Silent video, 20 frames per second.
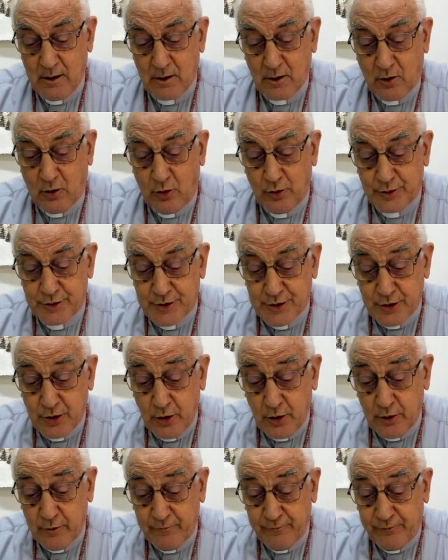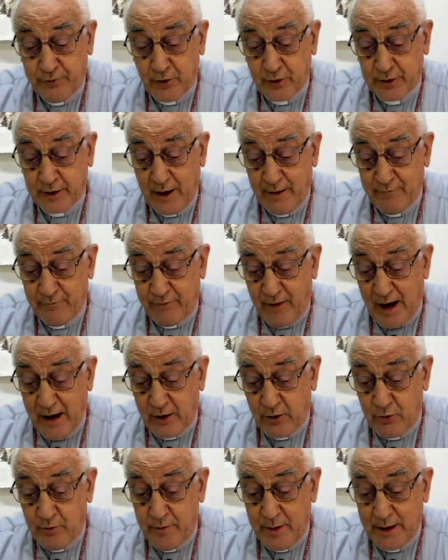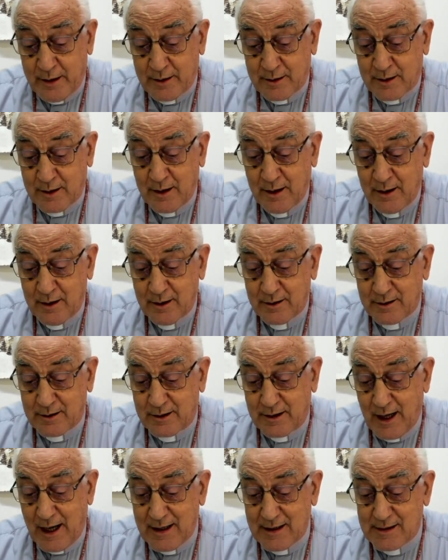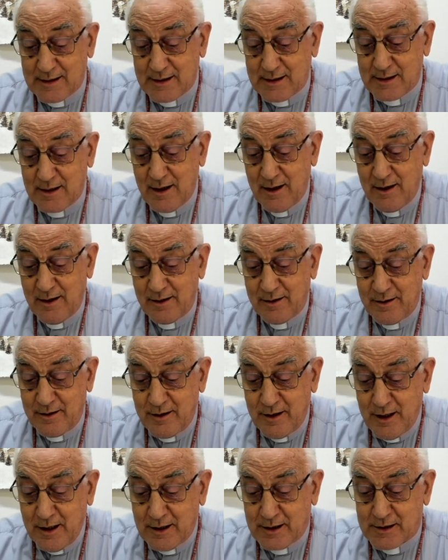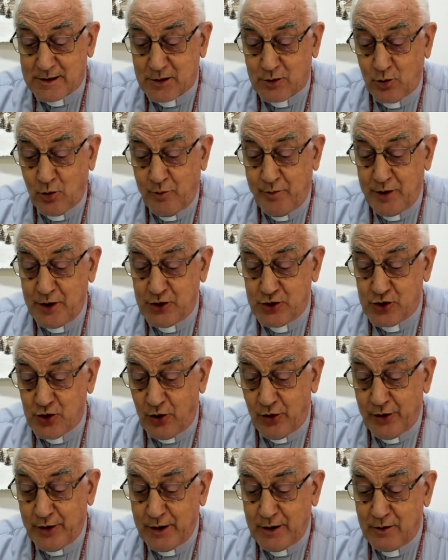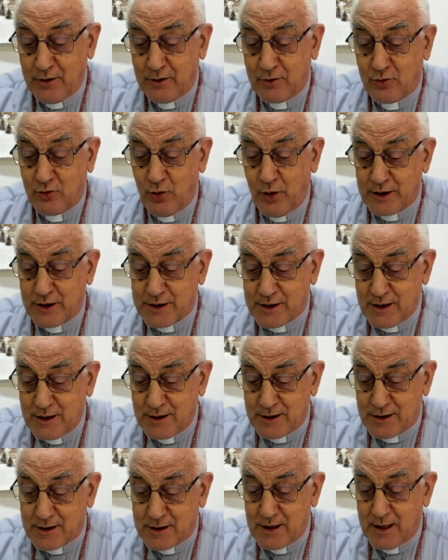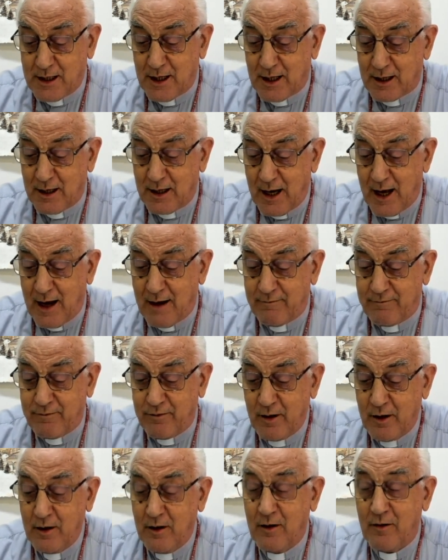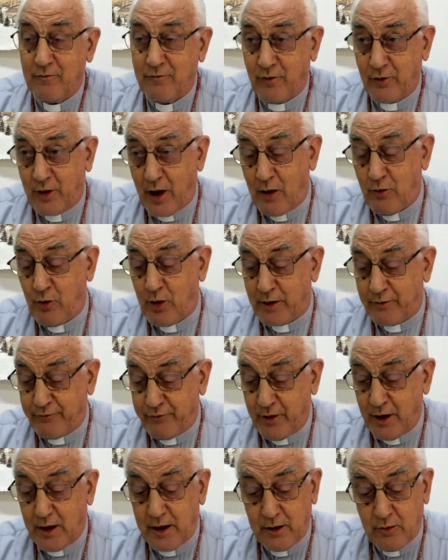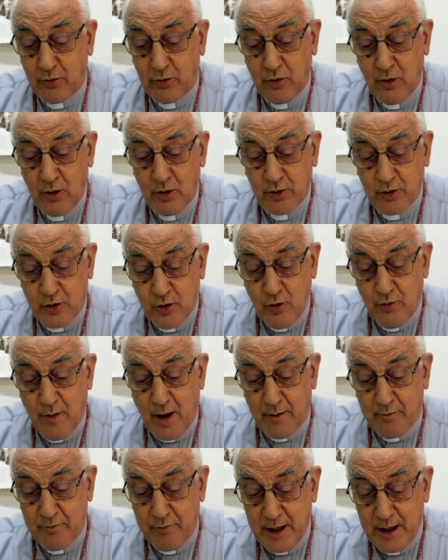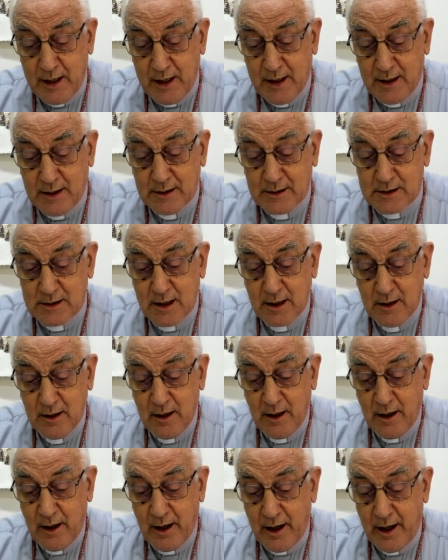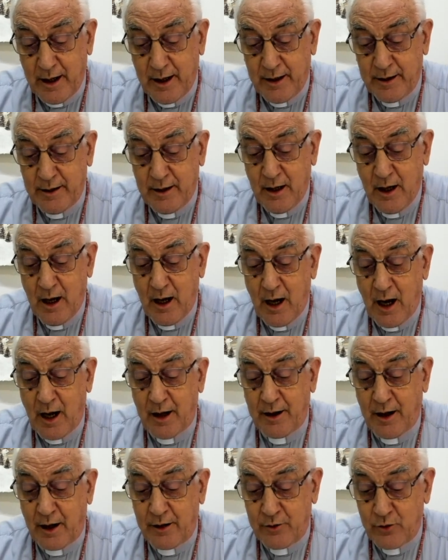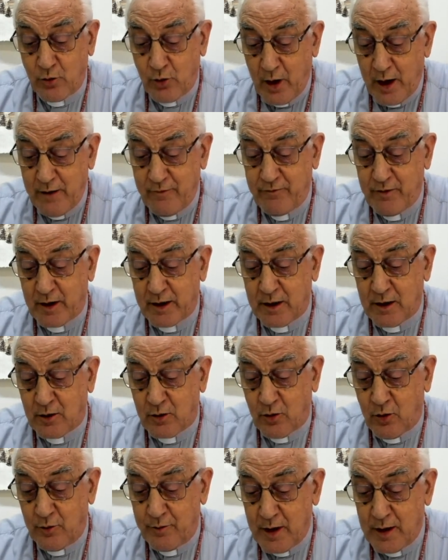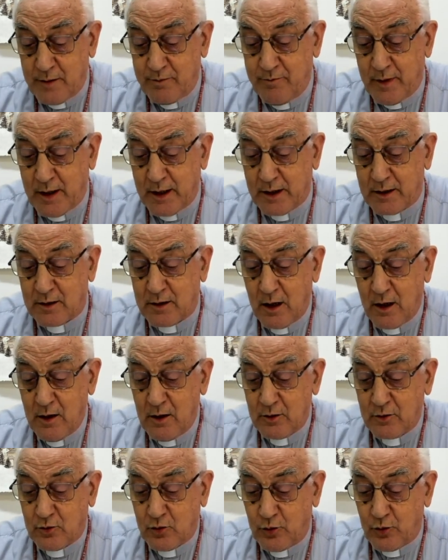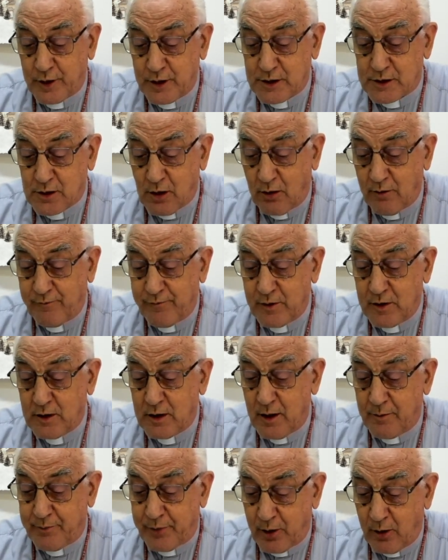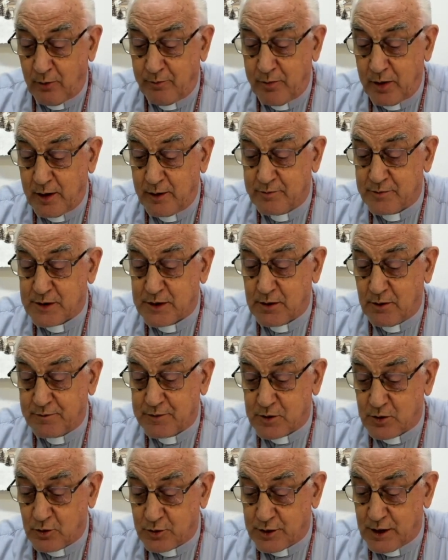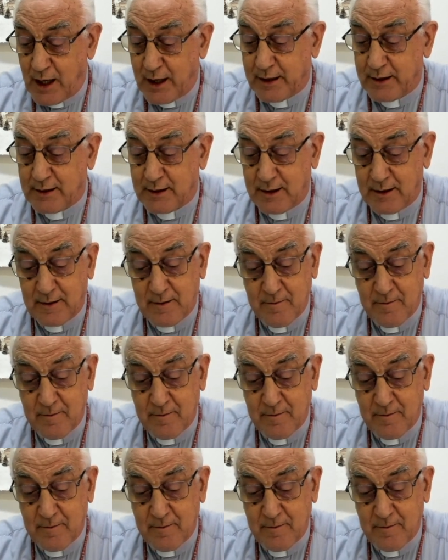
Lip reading: Concern for the environment thus needs to be joined to a sincere love for our fellow human beings and an unwavering commitment to resolving the problems of society.